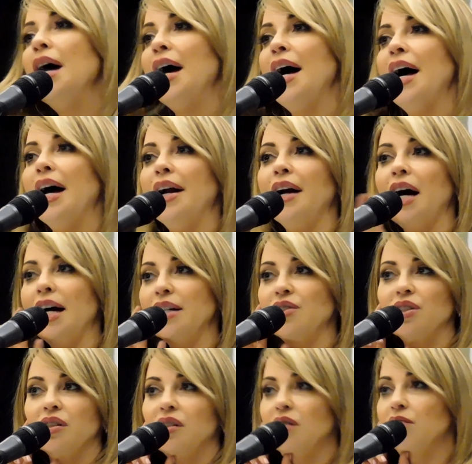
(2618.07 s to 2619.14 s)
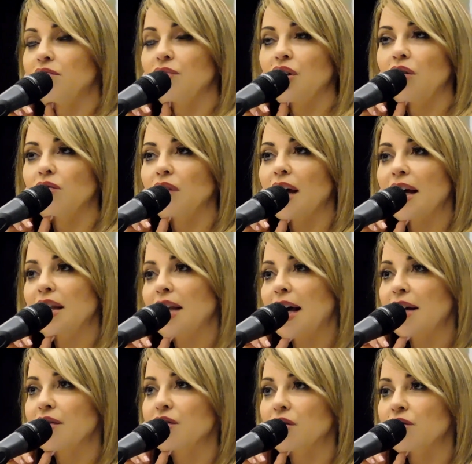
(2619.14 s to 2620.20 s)
and I just don't like
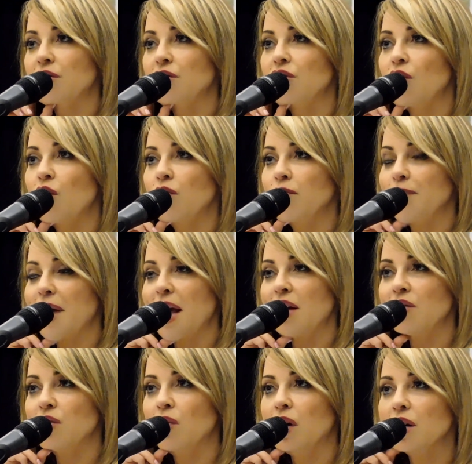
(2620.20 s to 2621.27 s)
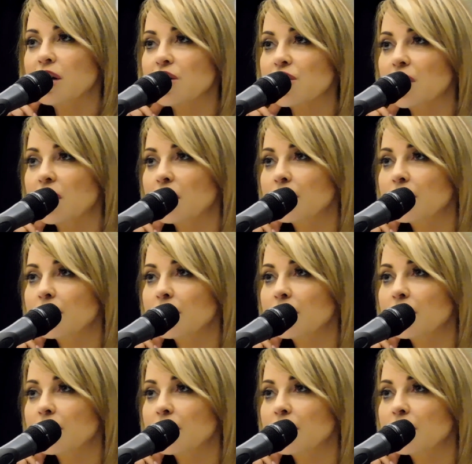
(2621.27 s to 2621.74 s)
that. So don't pay to audition.